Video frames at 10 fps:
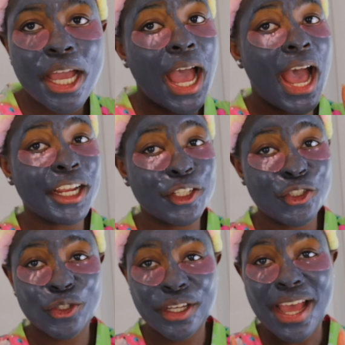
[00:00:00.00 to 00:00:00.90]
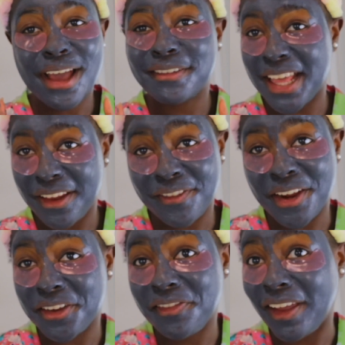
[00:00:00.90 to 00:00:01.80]
I do not have that
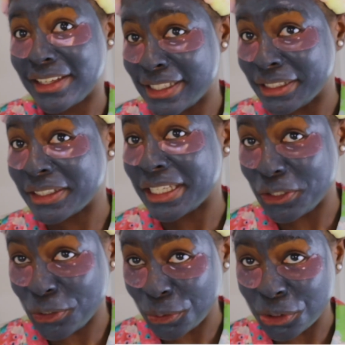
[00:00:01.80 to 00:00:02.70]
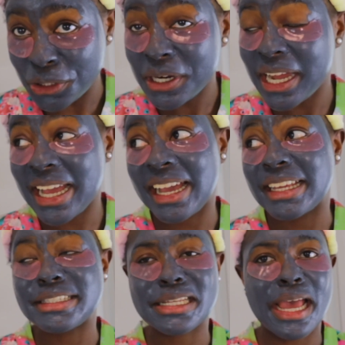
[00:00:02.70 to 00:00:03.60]
very fancy looking tool,
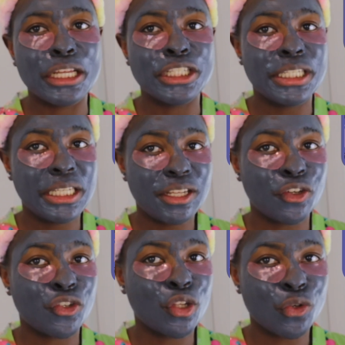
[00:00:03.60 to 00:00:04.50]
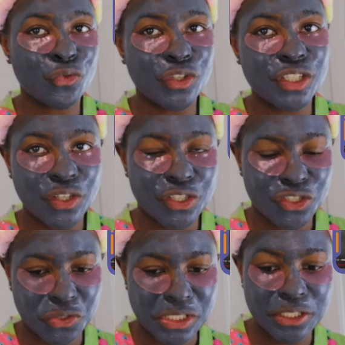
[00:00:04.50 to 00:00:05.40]
and I did a little
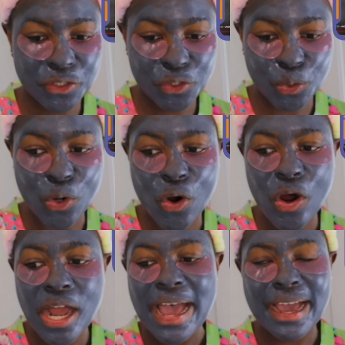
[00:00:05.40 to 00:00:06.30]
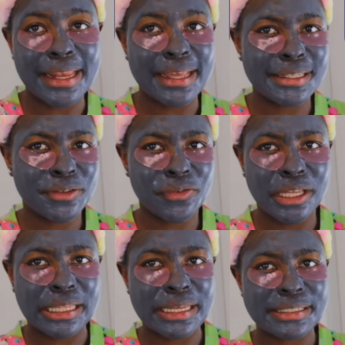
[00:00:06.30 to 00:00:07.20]
research on this tool, and I did
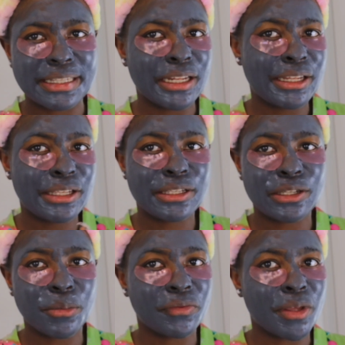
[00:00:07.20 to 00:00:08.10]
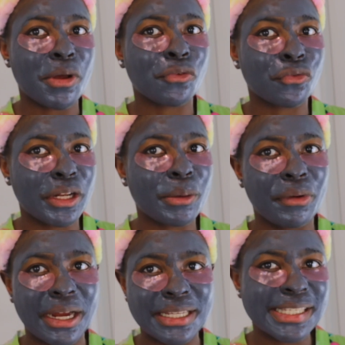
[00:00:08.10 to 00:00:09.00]
realize that some of them are really
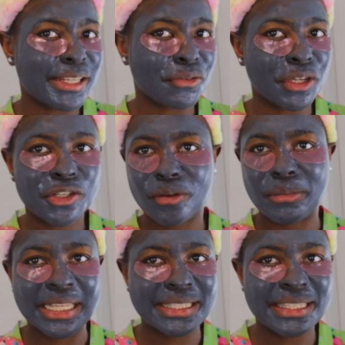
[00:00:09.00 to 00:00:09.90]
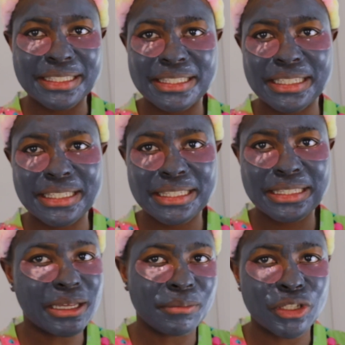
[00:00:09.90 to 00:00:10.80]
pricey. They range from like
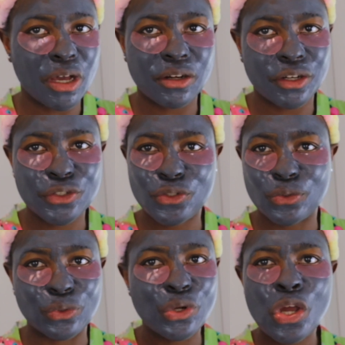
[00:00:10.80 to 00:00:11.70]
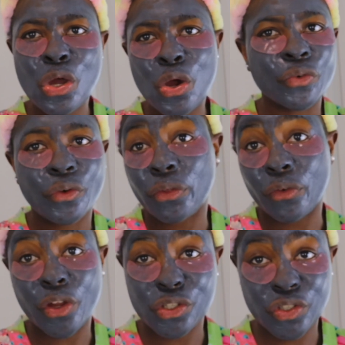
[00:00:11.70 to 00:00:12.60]
$60-some to over
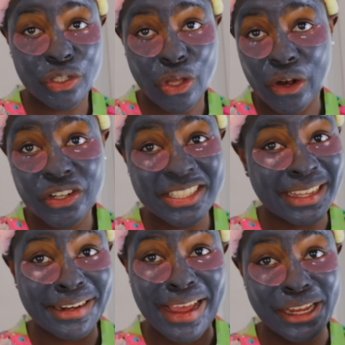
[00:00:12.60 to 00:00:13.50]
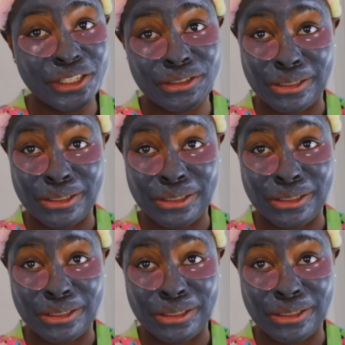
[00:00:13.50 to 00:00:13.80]
$300, and I